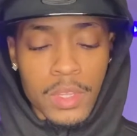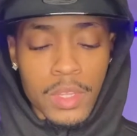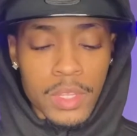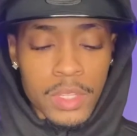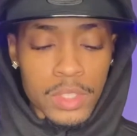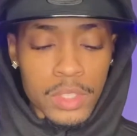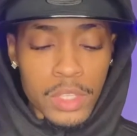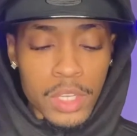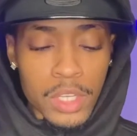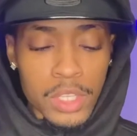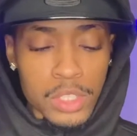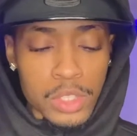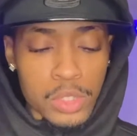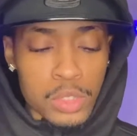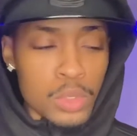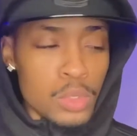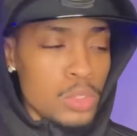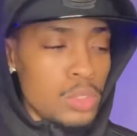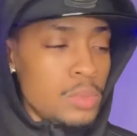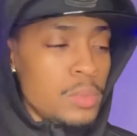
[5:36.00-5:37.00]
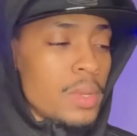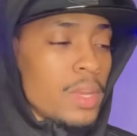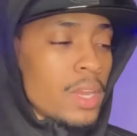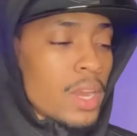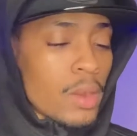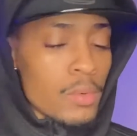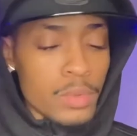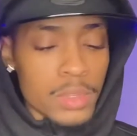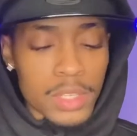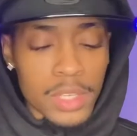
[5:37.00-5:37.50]
these shoes, man, I
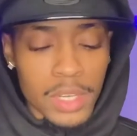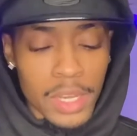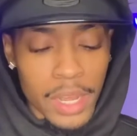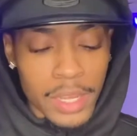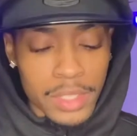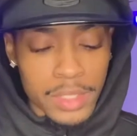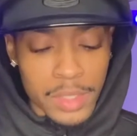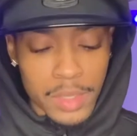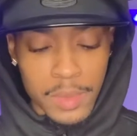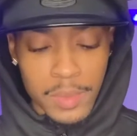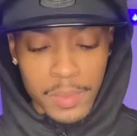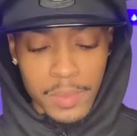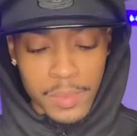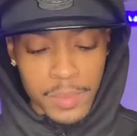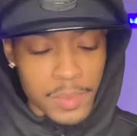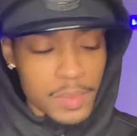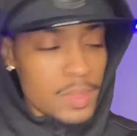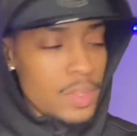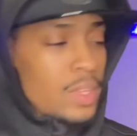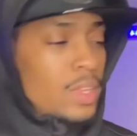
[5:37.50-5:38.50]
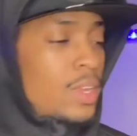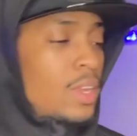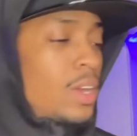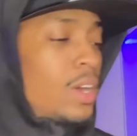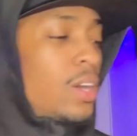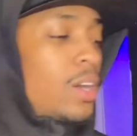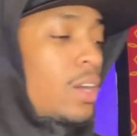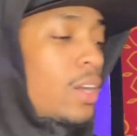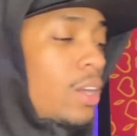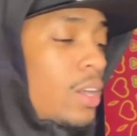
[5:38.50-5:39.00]
really like
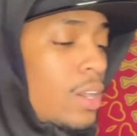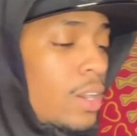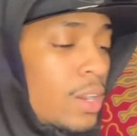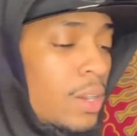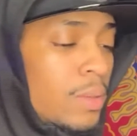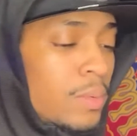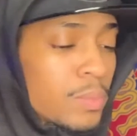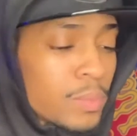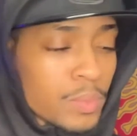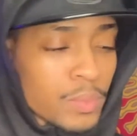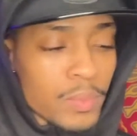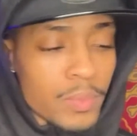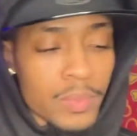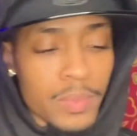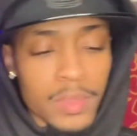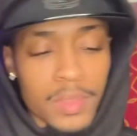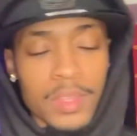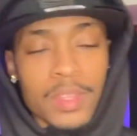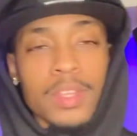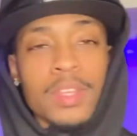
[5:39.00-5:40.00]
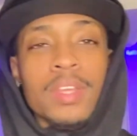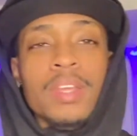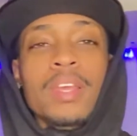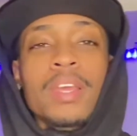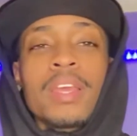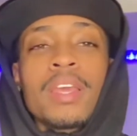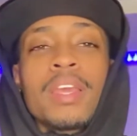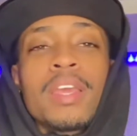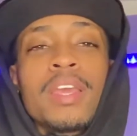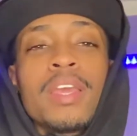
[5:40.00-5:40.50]
them.
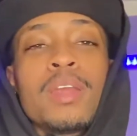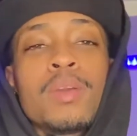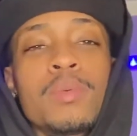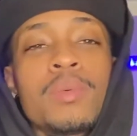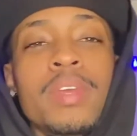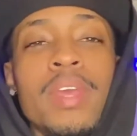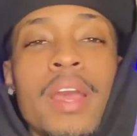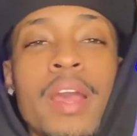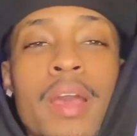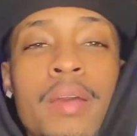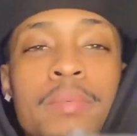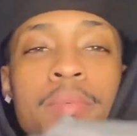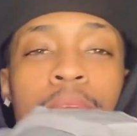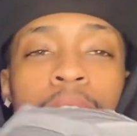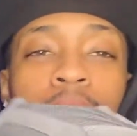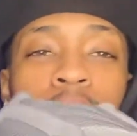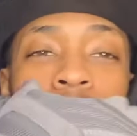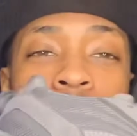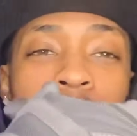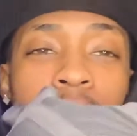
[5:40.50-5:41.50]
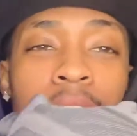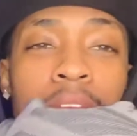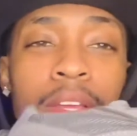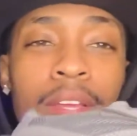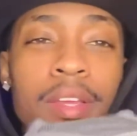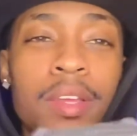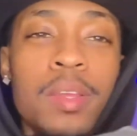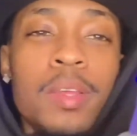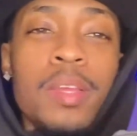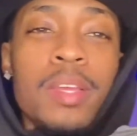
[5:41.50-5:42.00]
Here we have it.
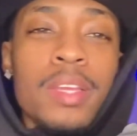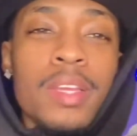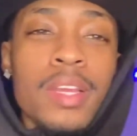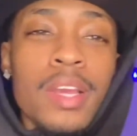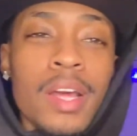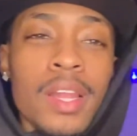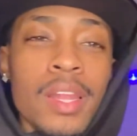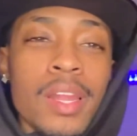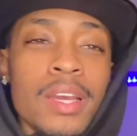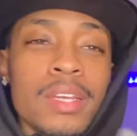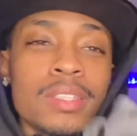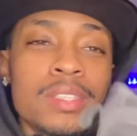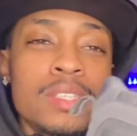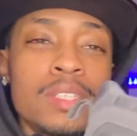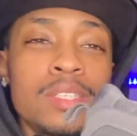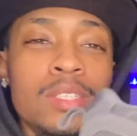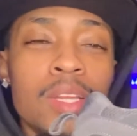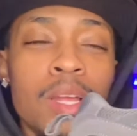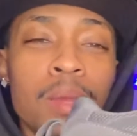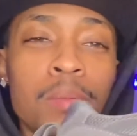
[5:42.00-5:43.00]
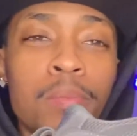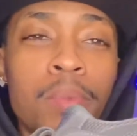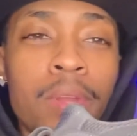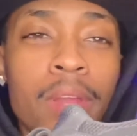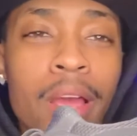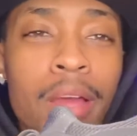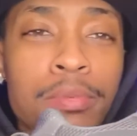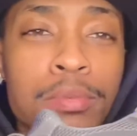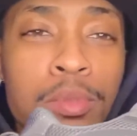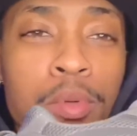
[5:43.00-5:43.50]
Got like these like
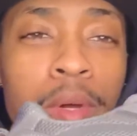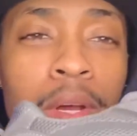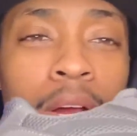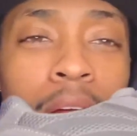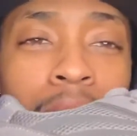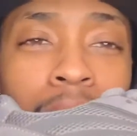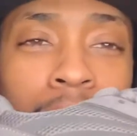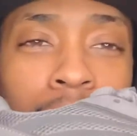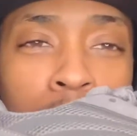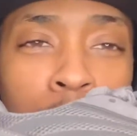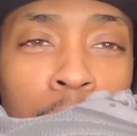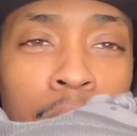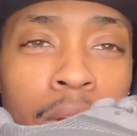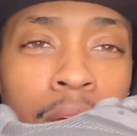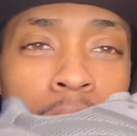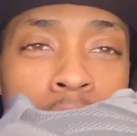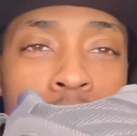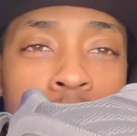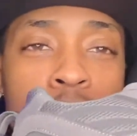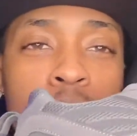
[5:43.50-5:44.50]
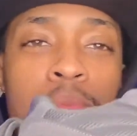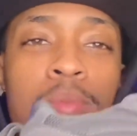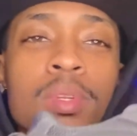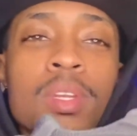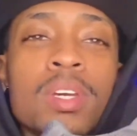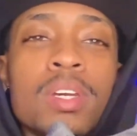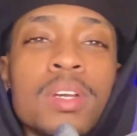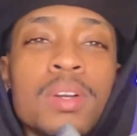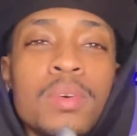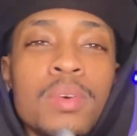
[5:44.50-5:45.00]
platform, it got like the platform look
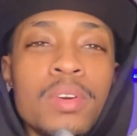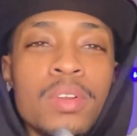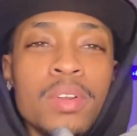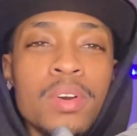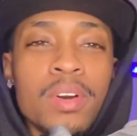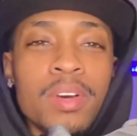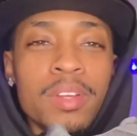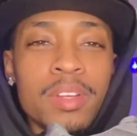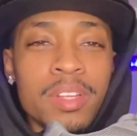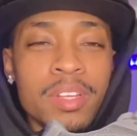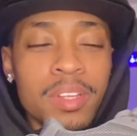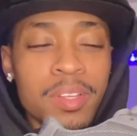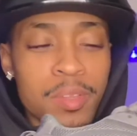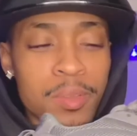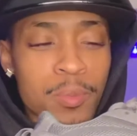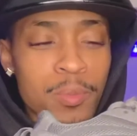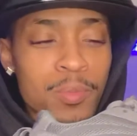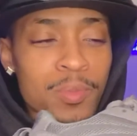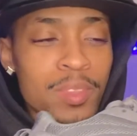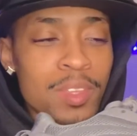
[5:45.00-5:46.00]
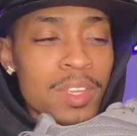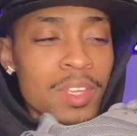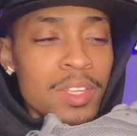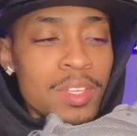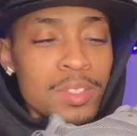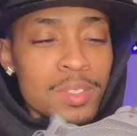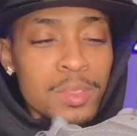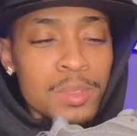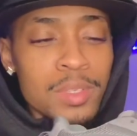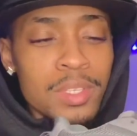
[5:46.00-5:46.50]
going on.
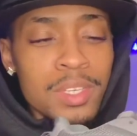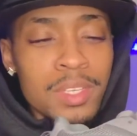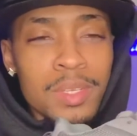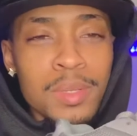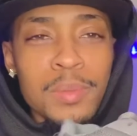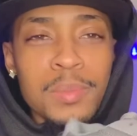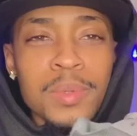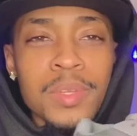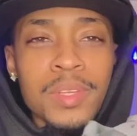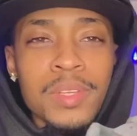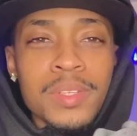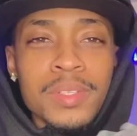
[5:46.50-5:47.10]
So yeah, man.